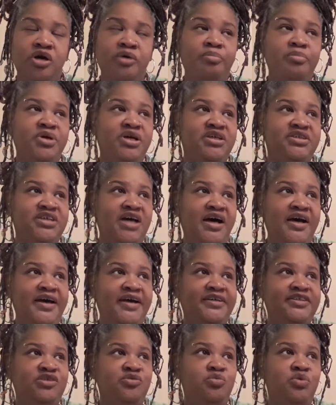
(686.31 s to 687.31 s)
Because I
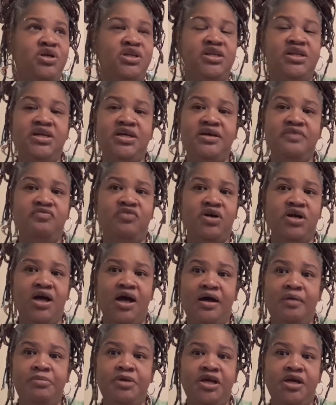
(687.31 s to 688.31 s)
had someone leave a
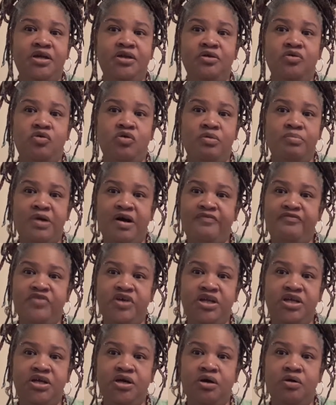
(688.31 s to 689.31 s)
comment on my
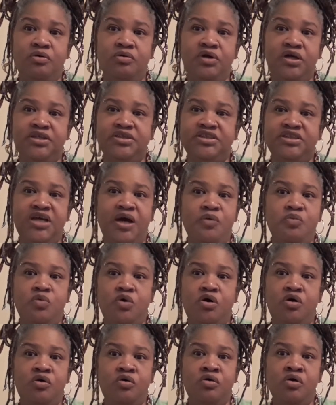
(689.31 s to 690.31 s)
video and say,
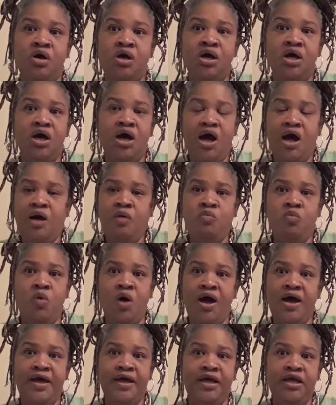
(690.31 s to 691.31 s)
well, I'm
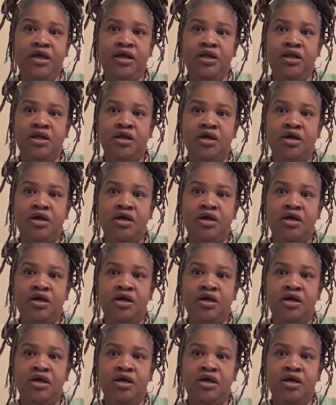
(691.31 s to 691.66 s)
white,